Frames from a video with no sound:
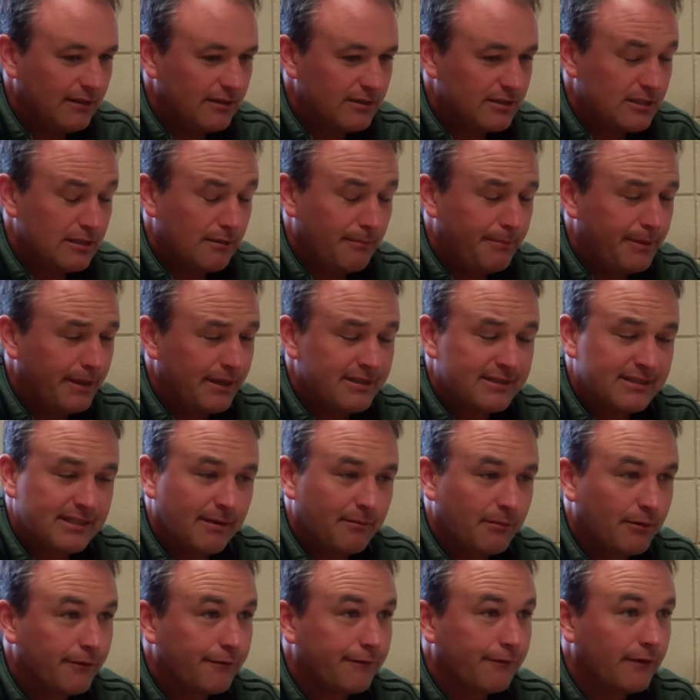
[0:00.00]
It's a big
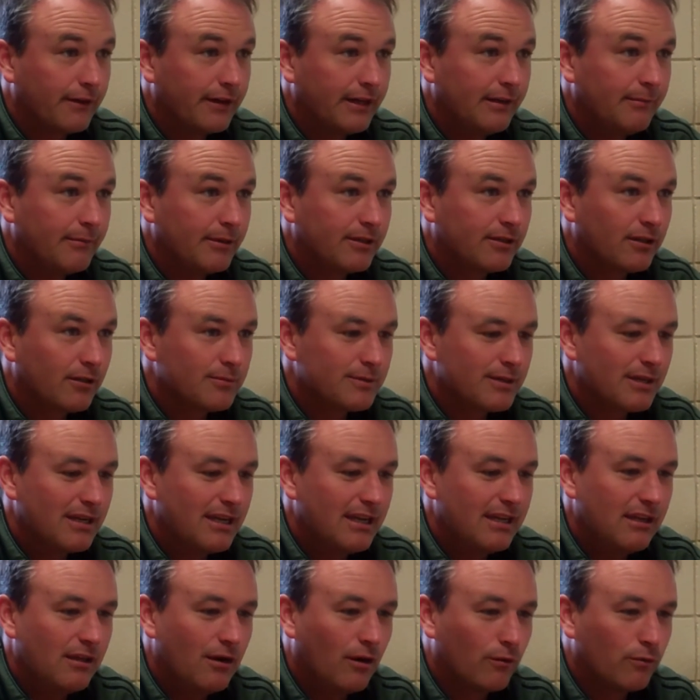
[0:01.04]
summer for him in terms of
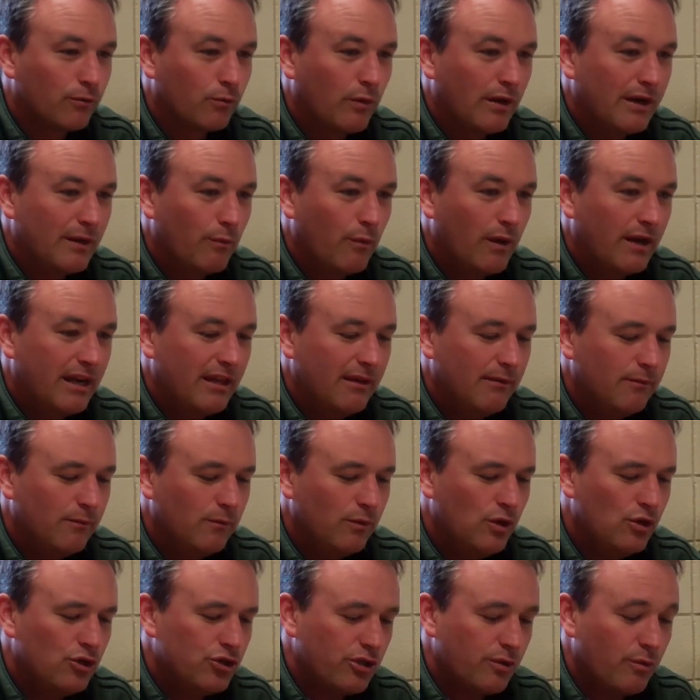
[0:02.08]
when
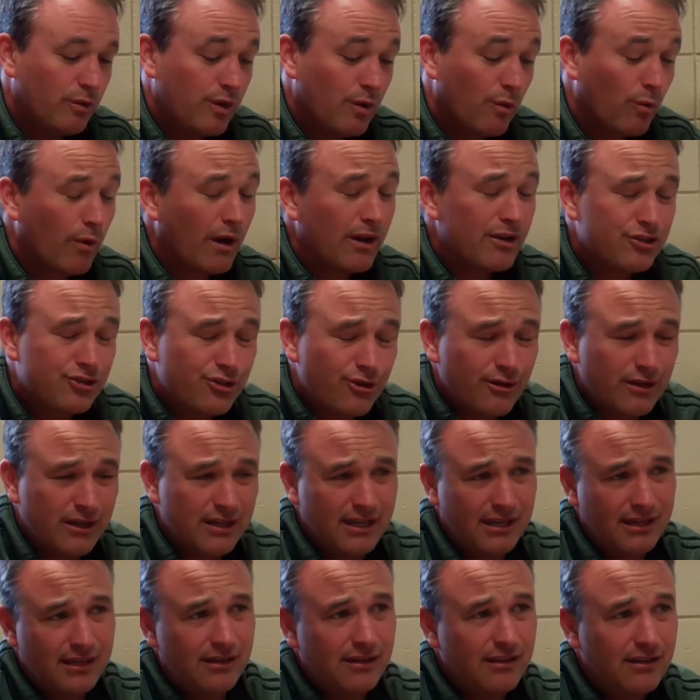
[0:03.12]
you redshirt a
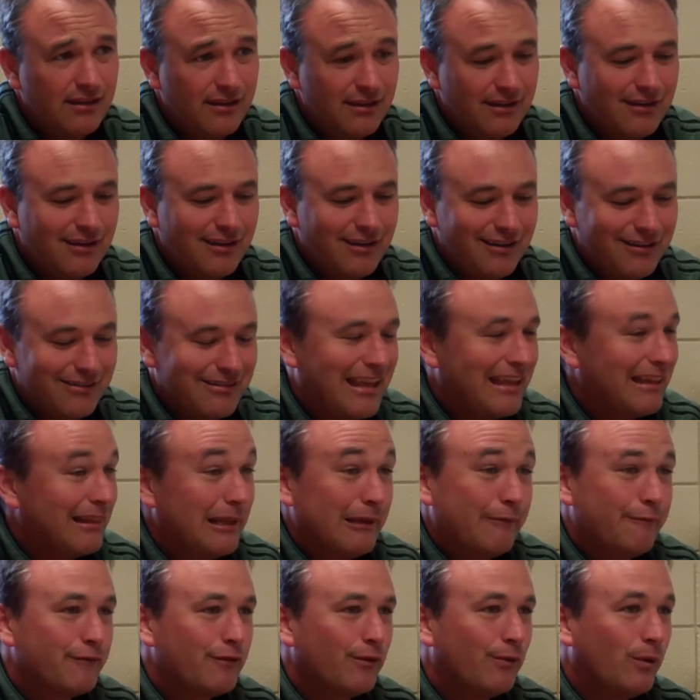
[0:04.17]
kid, they
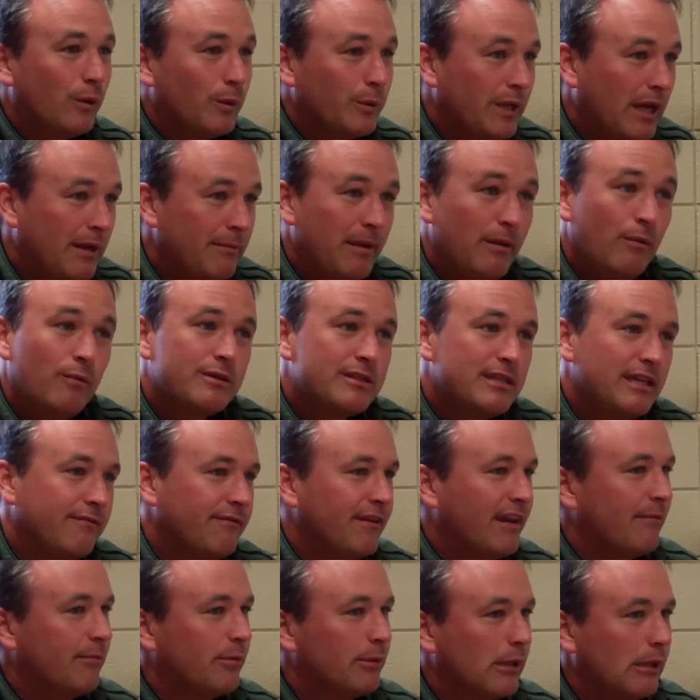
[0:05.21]
lift the whole time. He wasn't
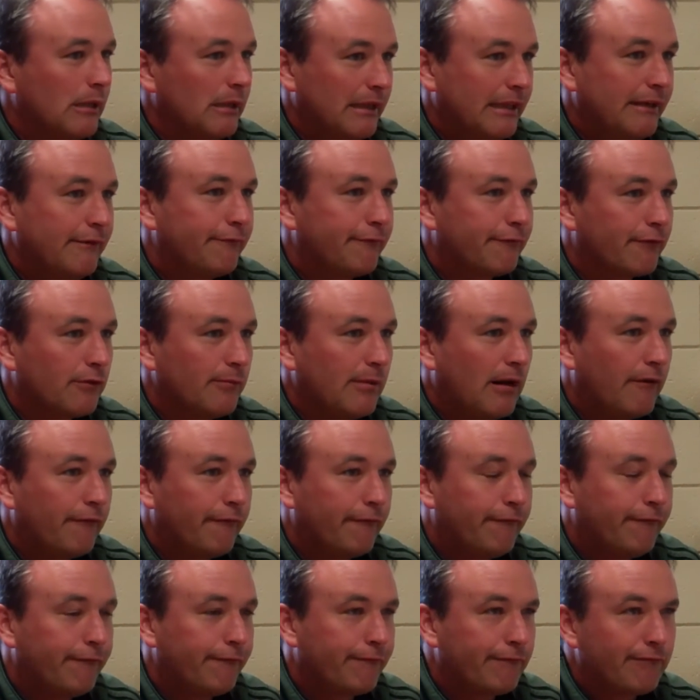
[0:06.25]
even able to lift for
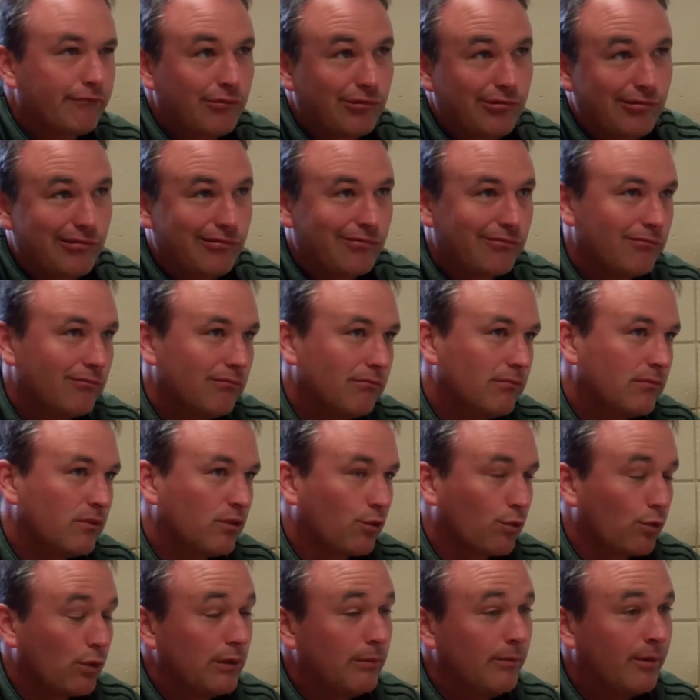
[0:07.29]
about
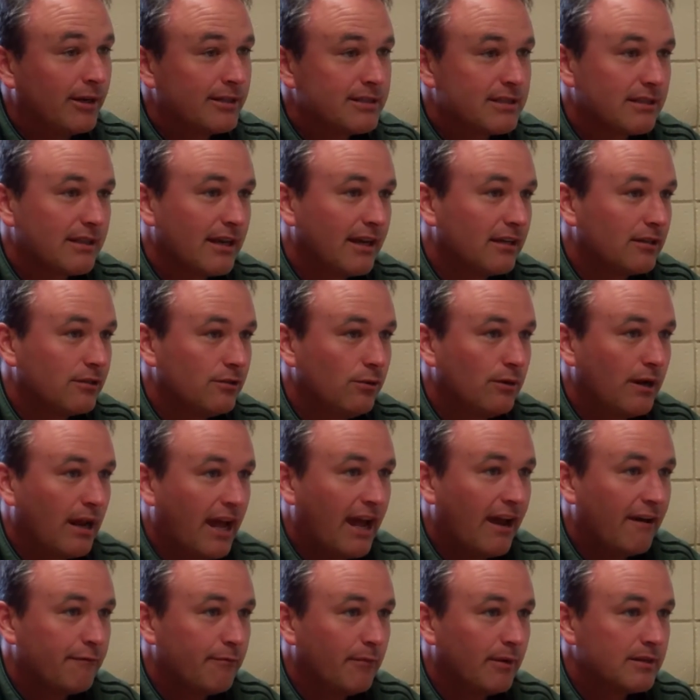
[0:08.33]
3 months of that,
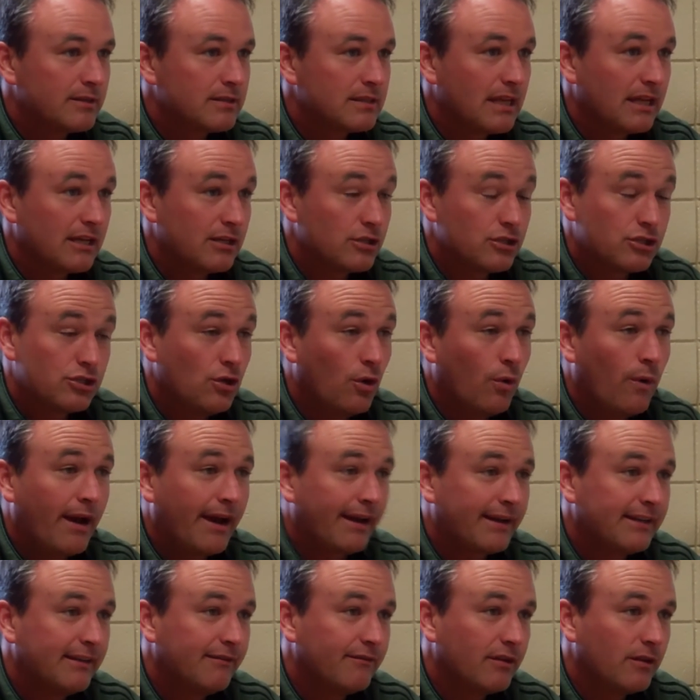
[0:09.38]
2.5 months of that, just no
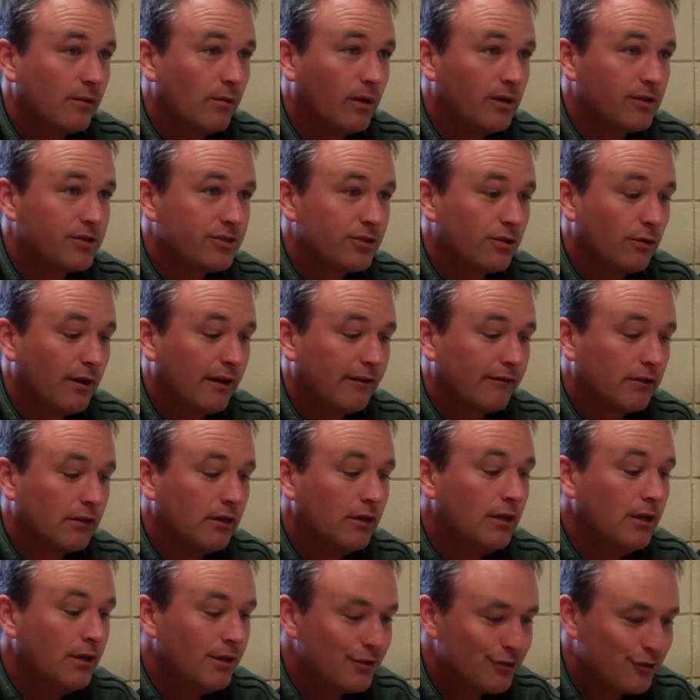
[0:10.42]
activity whatsoever.
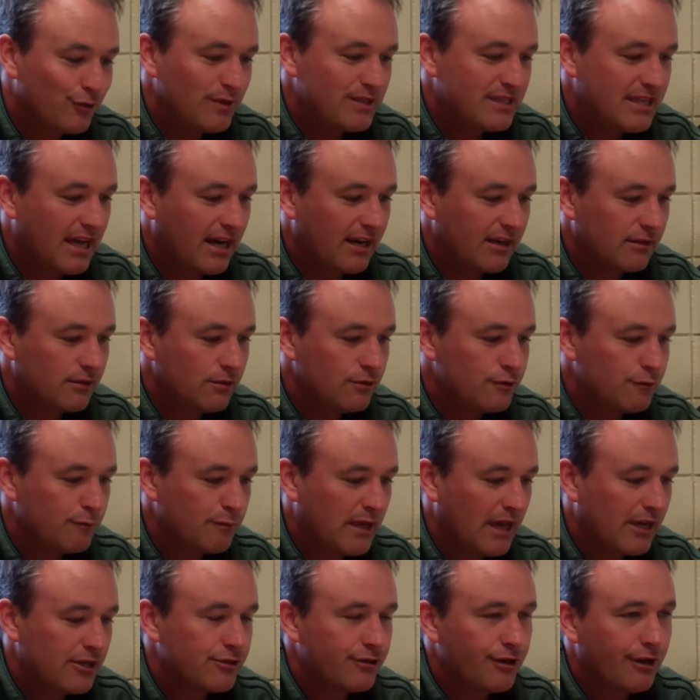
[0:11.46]
So he's got to do some
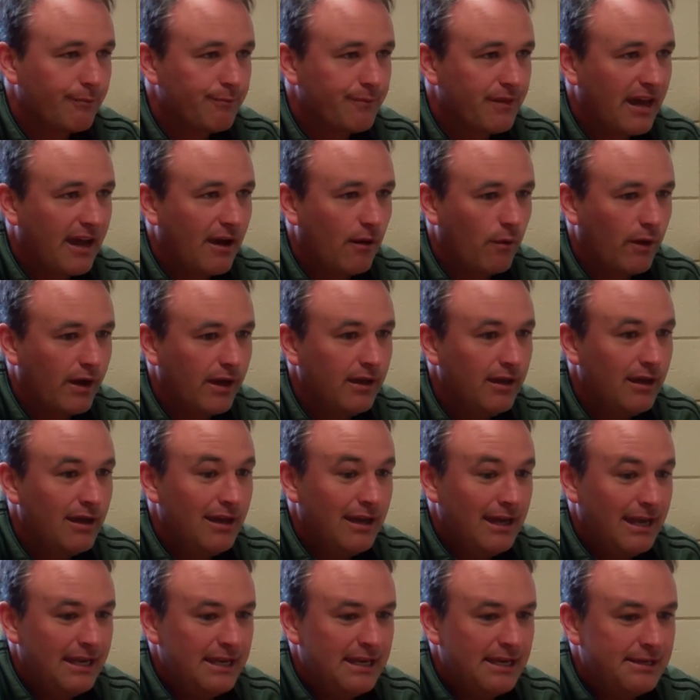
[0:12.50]
catching up that way.
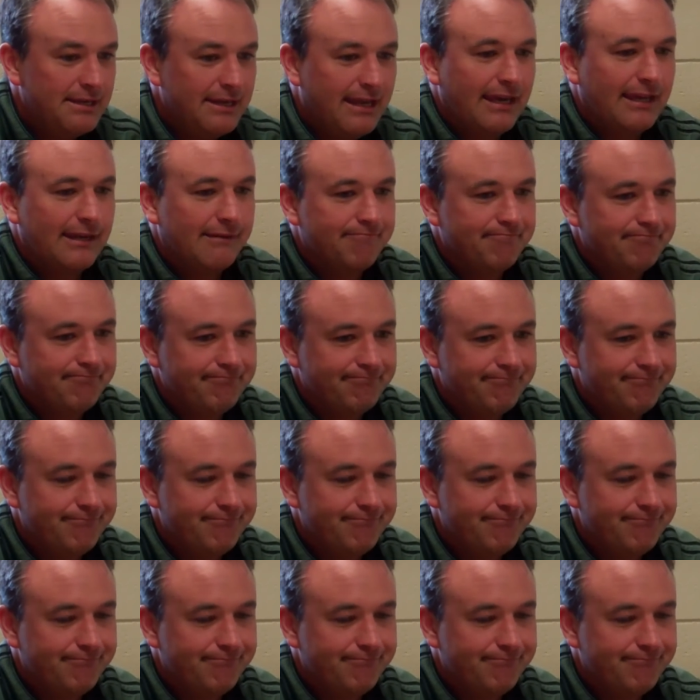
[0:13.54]
He didn't get